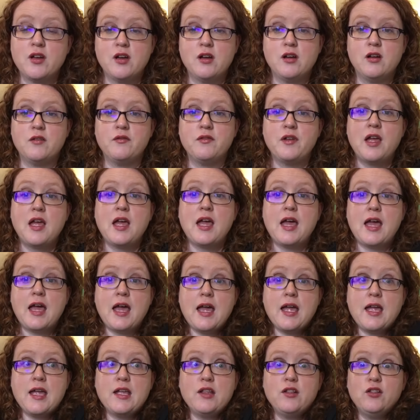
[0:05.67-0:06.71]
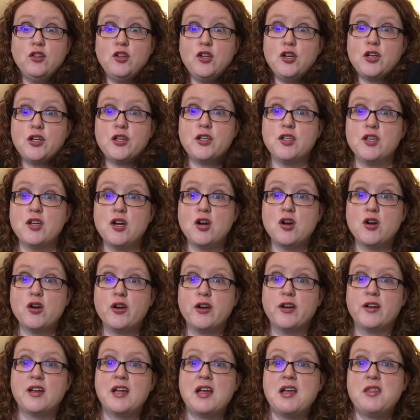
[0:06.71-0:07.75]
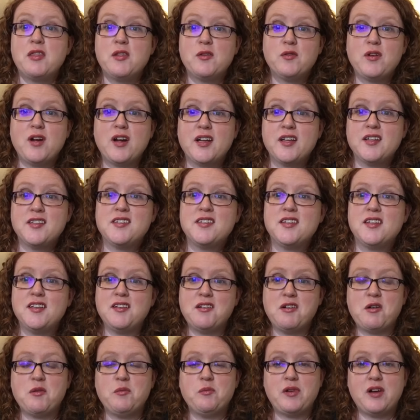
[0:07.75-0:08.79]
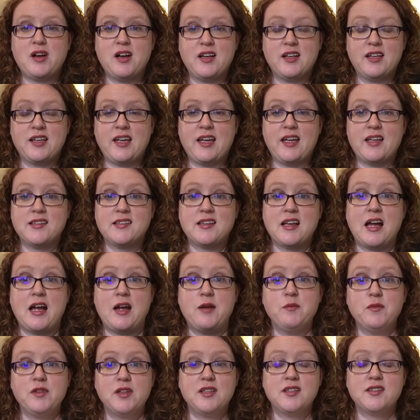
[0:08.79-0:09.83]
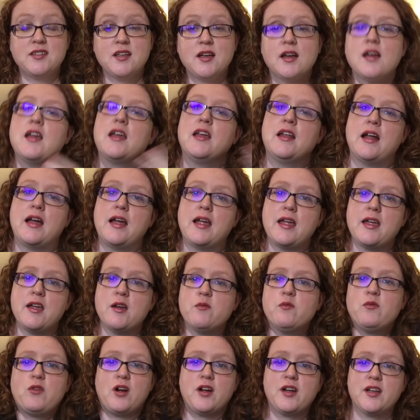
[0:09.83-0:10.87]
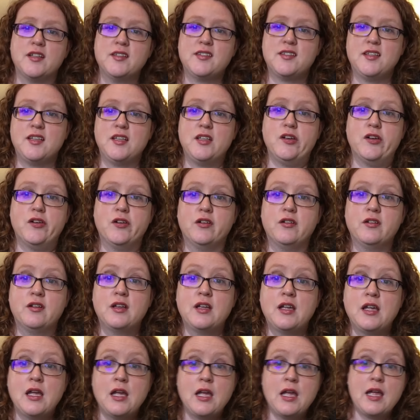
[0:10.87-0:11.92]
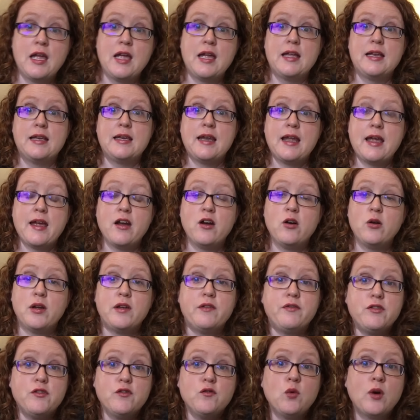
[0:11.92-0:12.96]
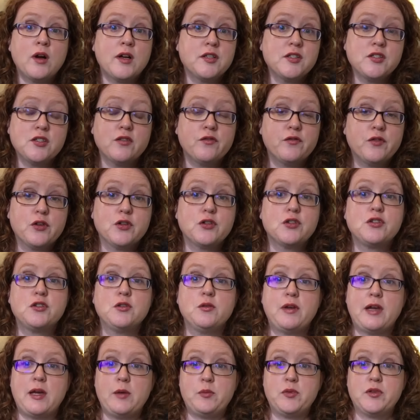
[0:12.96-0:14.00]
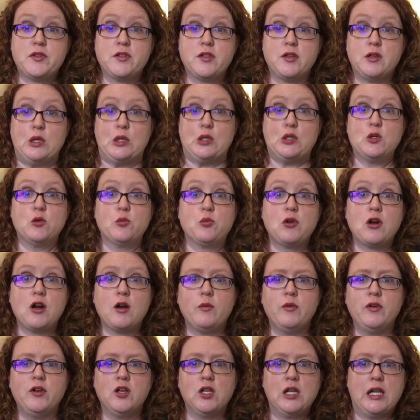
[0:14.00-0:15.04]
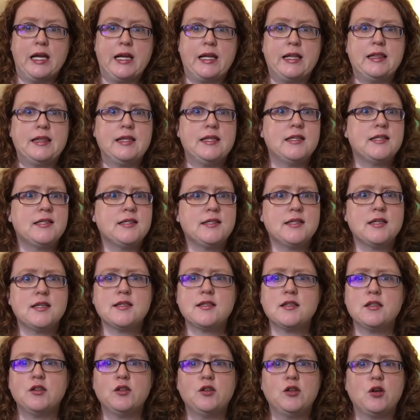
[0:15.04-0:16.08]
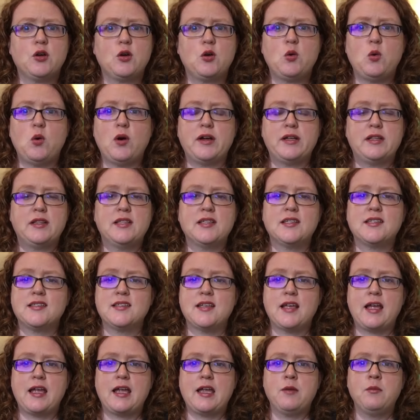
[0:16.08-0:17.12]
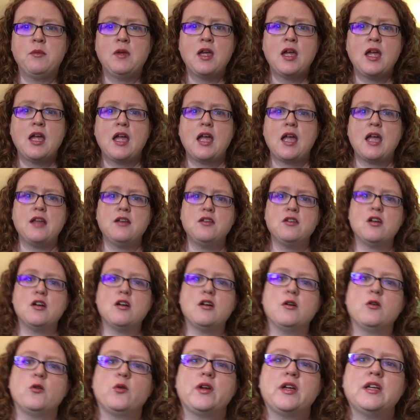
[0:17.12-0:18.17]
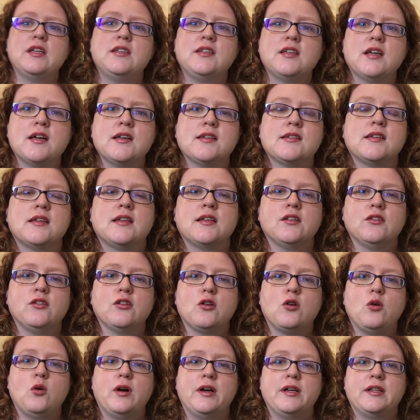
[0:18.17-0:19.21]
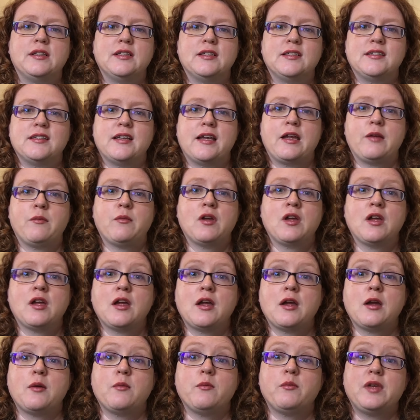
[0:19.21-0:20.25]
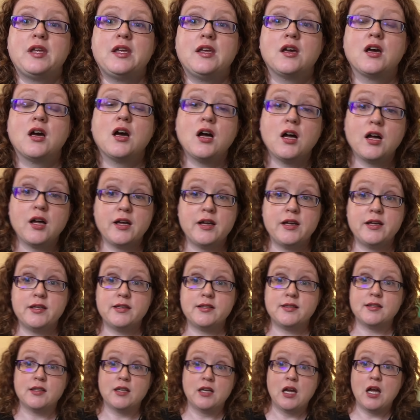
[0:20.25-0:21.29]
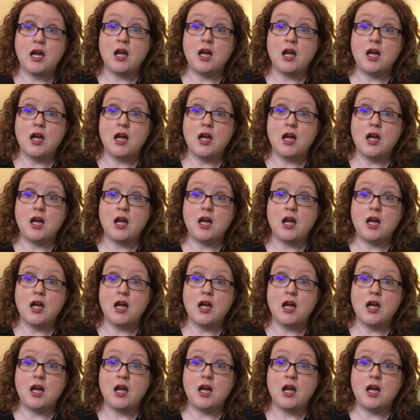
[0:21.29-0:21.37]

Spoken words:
of Hey Look Yarn, the Rocket City Yarn podcast. I'm Lisa and I am Rocket City Yarn. Now, if you've watched the first two episodes, you're probably like, this doesn't look quite the same. And no, it doesn't look quite the same because